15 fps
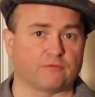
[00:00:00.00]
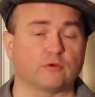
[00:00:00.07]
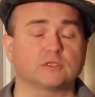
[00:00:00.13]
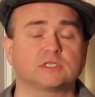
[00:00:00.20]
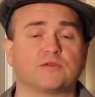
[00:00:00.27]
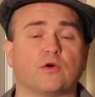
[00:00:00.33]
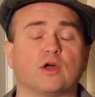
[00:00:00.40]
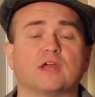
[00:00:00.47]

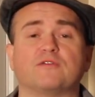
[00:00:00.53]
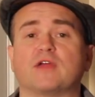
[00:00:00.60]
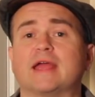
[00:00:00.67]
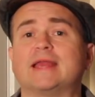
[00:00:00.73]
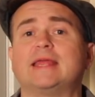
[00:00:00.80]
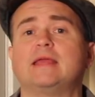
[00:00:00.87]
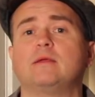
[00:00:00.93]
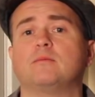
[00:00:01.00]
First of all, if
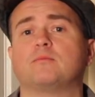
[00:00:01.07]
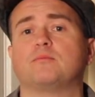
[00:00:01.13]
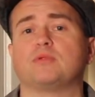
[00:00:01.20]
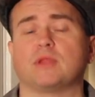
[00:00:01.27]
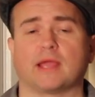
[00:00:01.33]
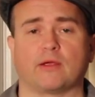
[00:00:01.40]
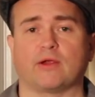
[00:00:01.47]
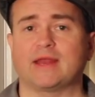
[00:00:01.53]
any
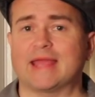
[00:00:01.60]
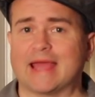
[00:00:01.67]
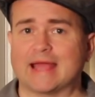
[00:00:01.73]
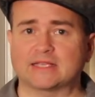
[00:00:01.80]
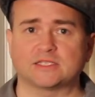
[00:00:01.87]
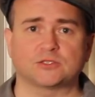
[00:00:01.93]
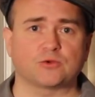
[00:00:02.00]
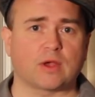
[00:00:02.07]
player, any
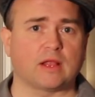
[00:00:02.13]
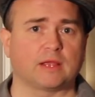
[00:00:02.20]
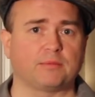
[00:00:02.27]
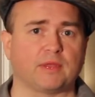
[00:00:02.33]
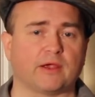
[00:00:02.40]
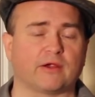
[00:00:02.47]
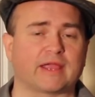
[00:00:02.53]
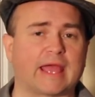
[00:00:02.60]
Axis or ally player,